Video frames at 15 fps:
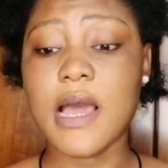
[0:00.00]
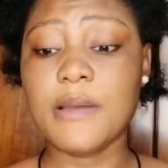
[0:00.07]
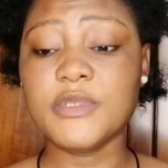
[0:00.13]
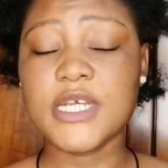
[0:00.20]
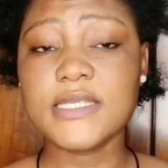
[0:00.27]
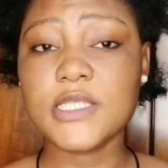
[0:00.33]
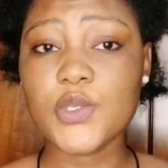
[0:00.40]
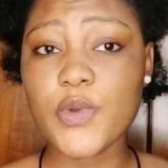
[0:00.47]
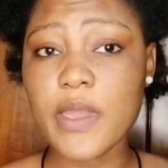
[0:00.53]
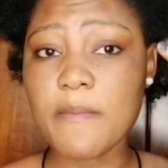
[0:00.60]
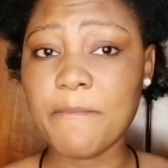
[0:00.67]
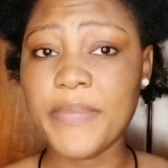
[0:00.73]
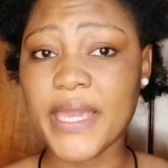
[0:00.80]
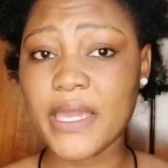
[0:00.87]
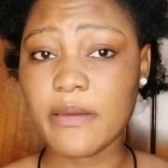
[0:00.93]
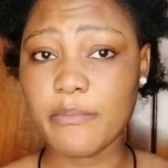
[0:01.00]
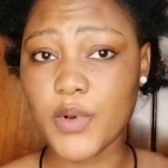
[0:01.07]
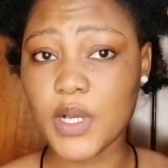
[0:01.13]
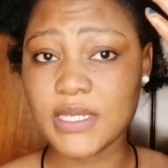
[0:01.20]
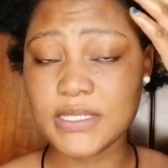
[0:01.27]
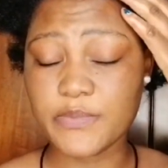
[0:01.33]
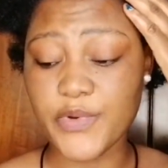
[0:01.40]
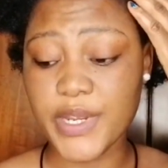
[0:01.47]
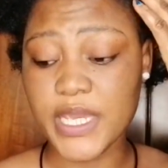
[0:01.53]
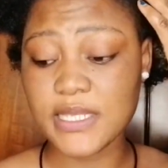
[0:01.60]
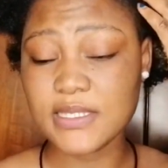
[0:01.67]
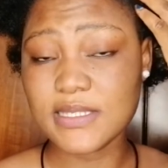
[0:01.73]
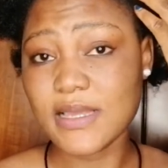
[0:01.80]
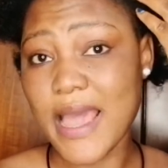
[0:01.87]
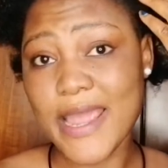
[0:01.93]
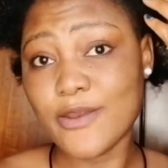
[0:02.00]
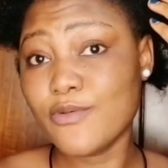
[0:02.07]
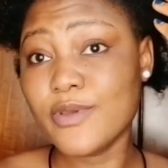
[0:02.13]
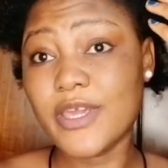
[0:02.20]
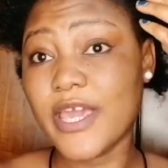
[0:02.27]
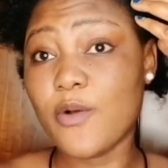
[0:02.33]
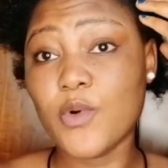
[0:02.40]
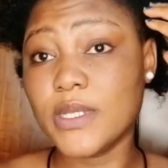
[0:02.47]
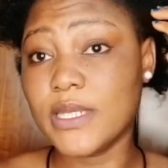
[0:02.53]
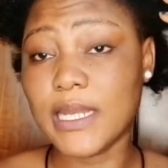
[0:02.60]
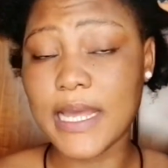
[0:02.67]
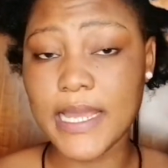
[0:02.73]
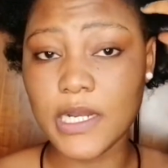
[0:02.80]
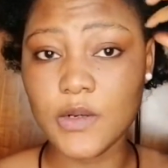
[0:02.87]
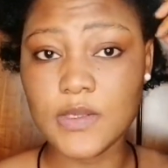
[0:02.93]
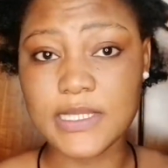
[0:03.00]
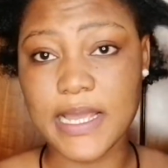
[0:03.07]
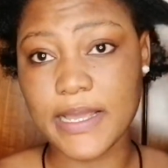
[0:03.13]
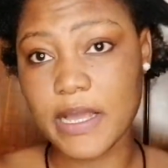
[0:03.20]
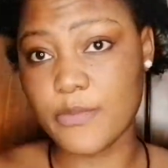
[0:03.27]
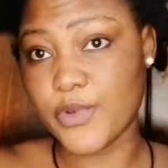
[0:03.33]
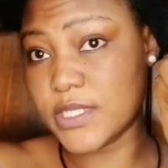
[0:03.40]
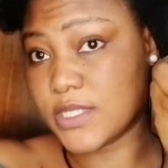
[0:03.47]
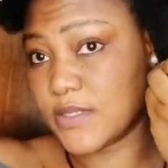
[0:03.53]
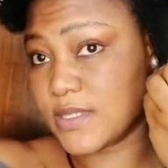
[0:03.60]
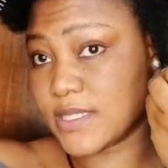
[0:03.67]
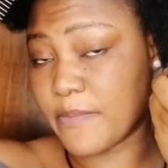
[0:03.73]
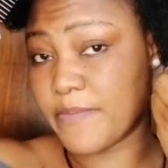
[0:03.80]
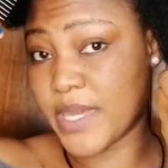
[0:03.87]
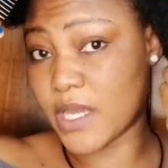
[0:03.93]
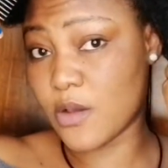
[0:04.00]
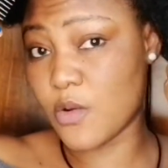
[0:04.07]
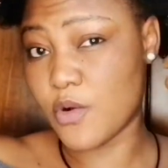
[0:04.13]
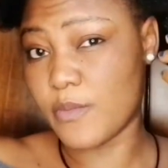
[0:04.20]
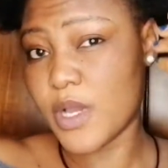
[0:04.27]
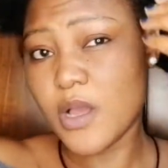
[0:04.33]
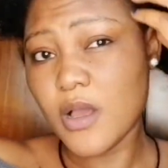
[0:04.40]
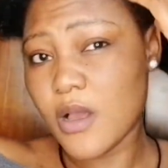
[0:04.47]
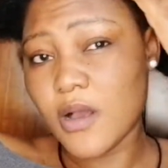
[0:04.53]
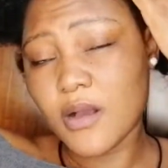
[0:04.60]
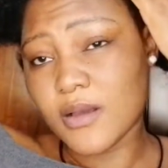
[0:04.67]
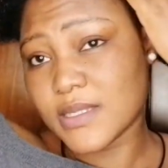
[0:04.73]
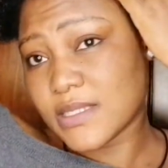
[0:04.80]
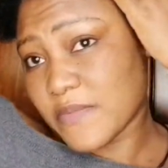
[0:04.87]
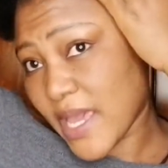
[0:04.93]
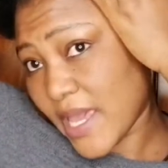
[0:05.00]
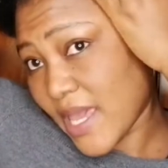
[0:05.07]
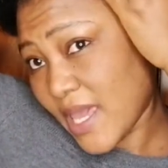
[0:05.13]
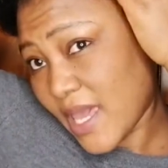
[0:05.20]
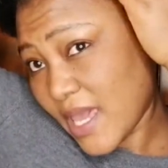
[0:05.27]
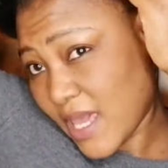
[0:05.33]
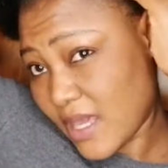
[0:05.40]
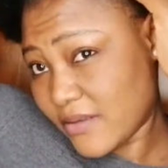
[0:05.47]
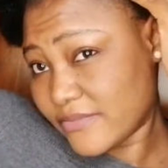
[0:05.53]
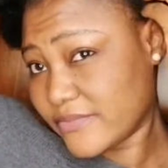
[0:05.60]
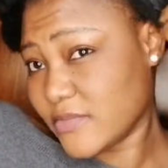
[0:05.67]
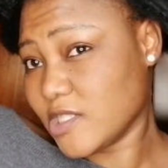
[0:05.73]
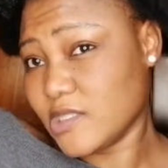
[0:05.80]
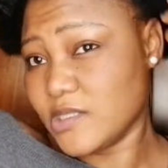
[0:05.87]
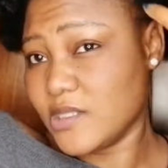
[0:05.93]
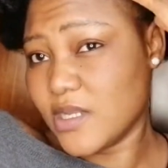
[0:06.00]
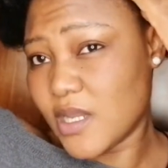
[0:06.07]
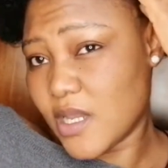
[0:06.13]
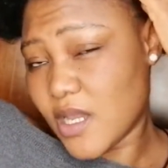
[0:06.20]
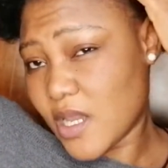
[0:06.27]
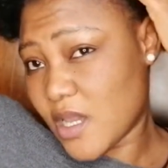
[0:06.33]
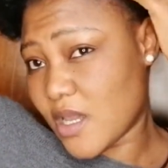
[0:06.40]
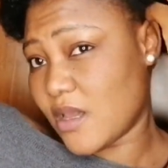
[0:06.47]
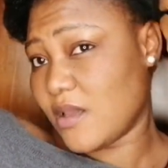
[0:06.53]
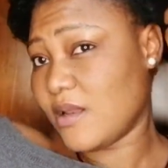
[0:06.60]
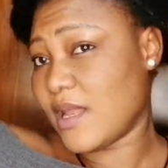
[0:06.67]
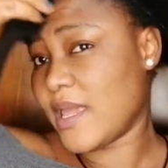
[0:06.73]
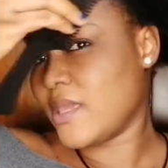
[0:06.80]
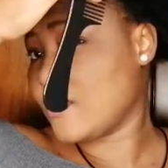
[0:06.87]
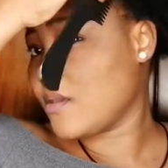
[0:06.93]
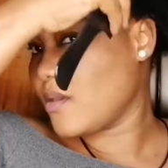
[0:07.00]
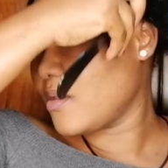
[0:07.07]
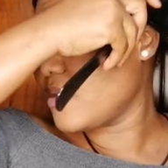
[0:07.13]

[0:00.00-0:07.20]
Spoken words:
I'm just doing big box braids. I don't care what the line looks like. I'm going to use a big comb because my hair, like,